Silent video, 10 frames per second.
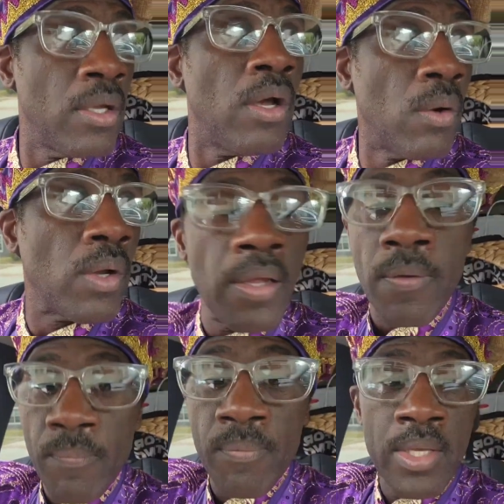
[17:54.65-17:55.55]
Okay.
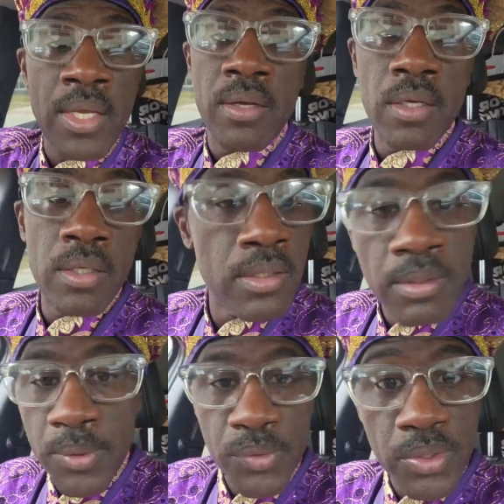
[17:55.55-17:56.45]

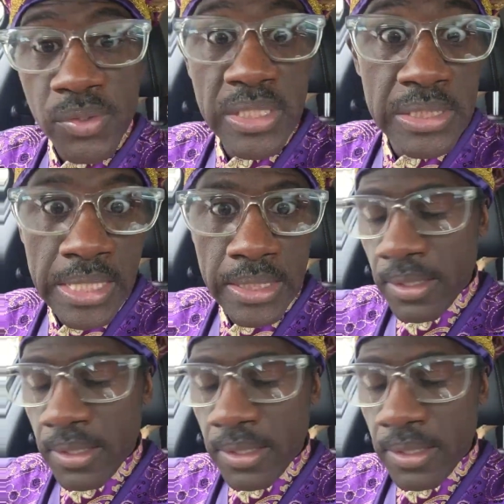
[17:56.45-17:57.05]
Padrino says time to